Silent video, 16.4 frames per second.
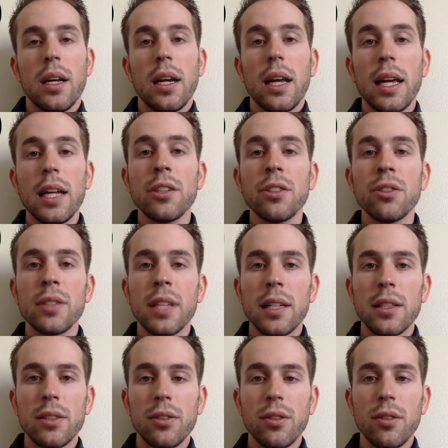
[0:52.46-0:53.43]

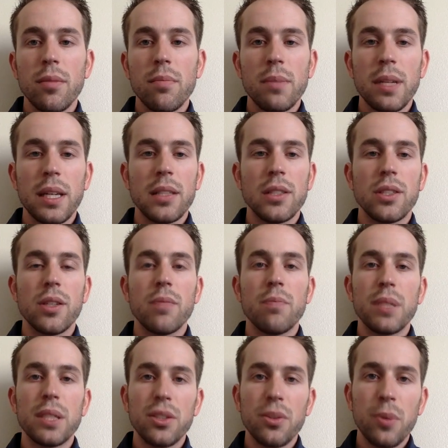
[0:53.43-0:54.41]
Interdental means
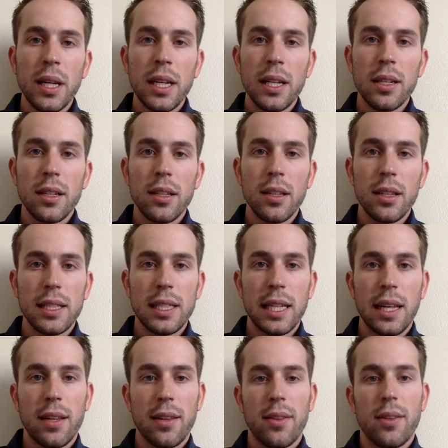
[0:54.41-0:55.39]
between the
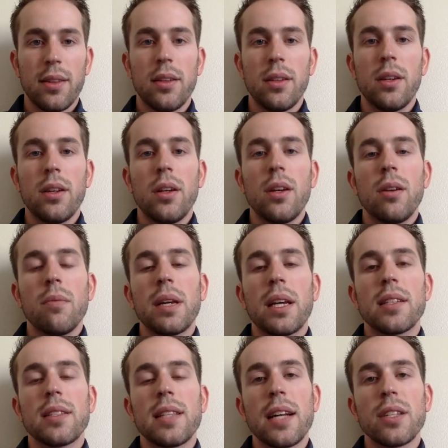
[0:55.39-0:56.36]
teeth,
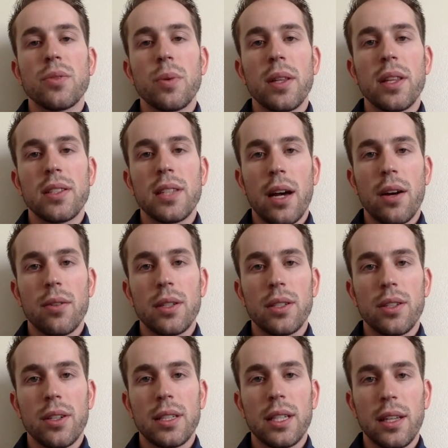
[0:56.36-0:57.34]
because that's where the sound is
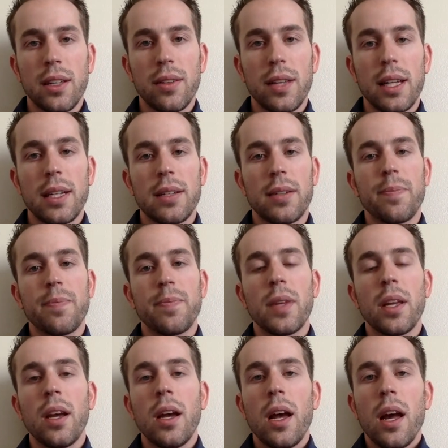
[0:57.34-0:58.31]
articulated.
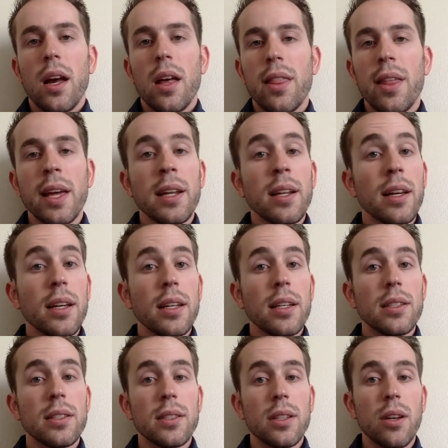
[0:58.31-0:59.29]
Theta
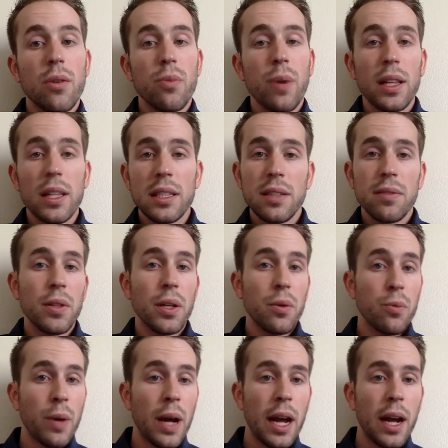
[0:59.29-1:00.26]
is a relatively
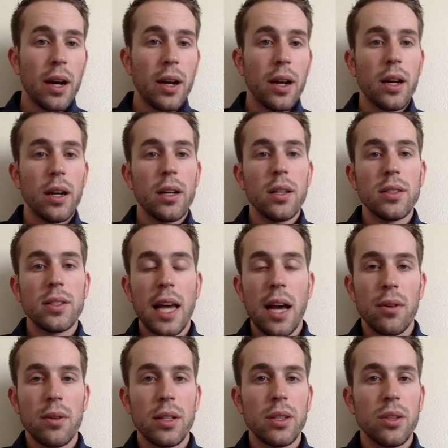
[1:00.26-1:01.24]
rare
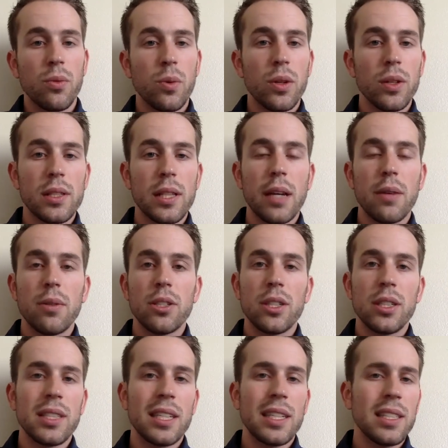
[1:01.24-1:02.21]
sound in the world's
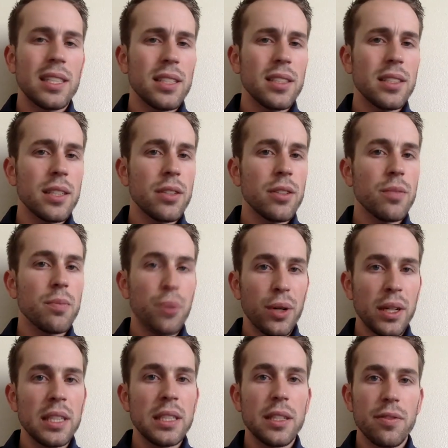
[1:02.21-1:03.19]
languages, and it's considered
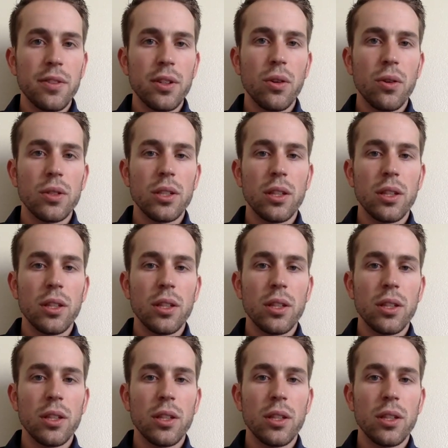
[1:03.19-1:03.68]
pretty difficult to